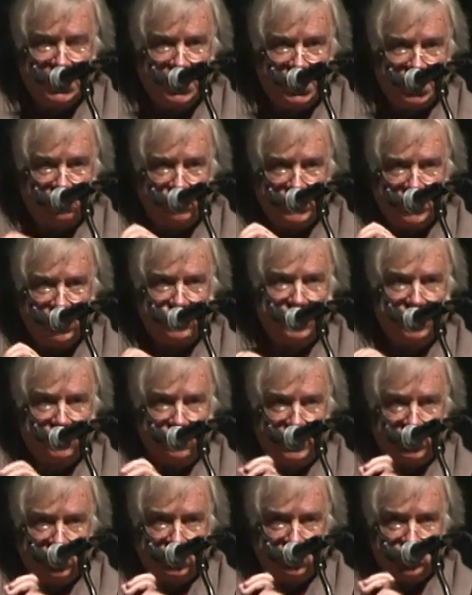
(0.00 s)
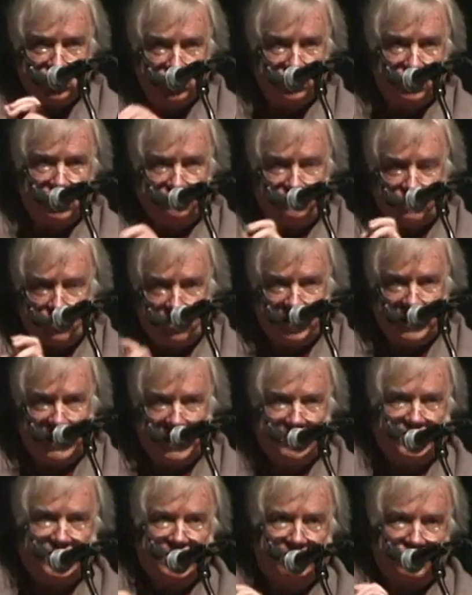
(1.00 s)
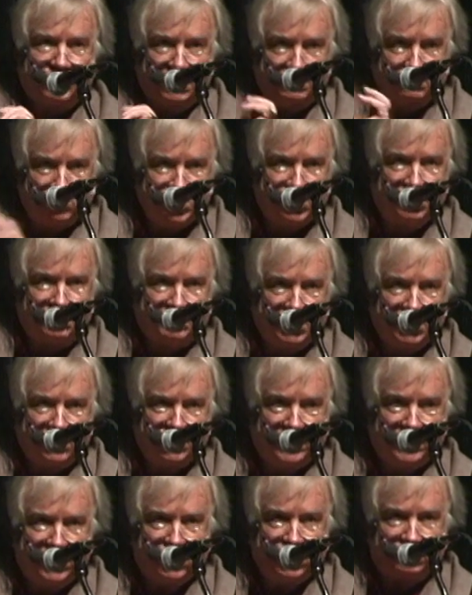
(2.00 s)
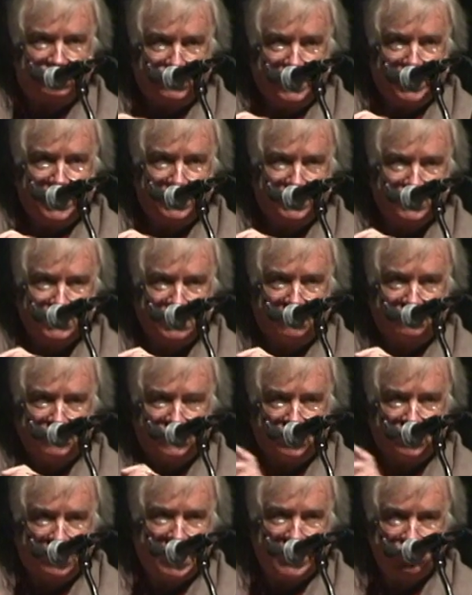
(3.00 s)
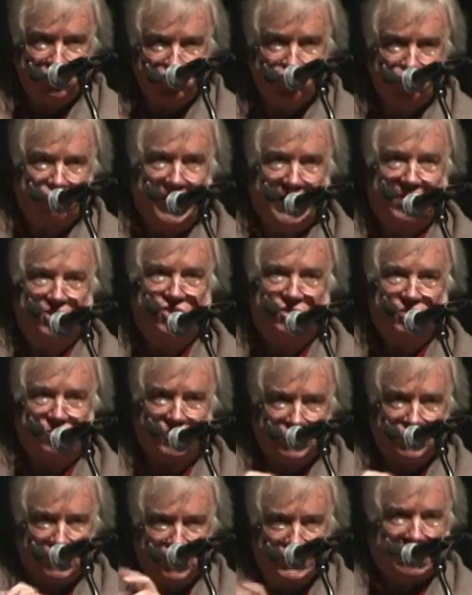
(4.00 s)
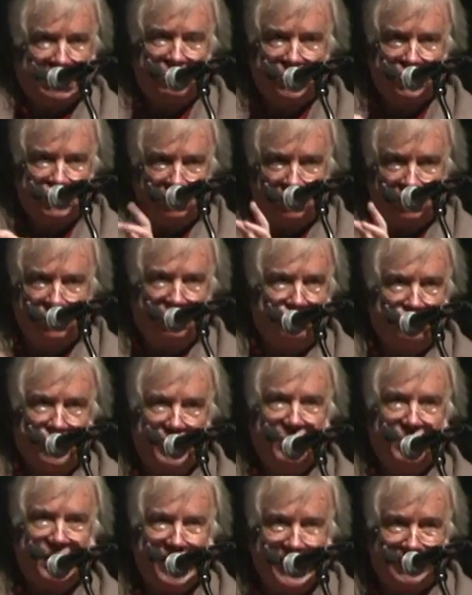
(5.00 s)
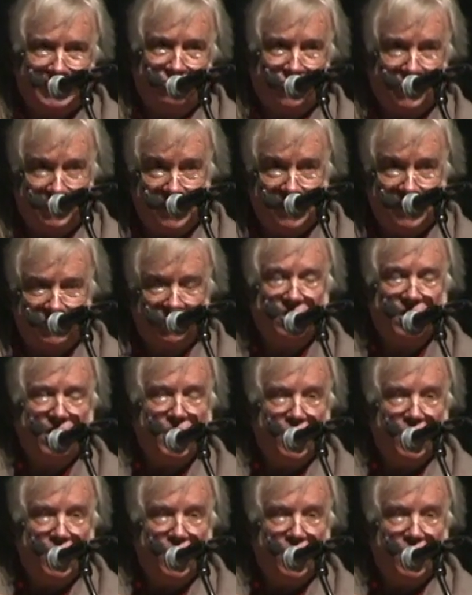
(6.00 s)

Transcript: in which within two to four days after the Bush administration find itself in dire straits, there was a terrorist alert of one kind or another.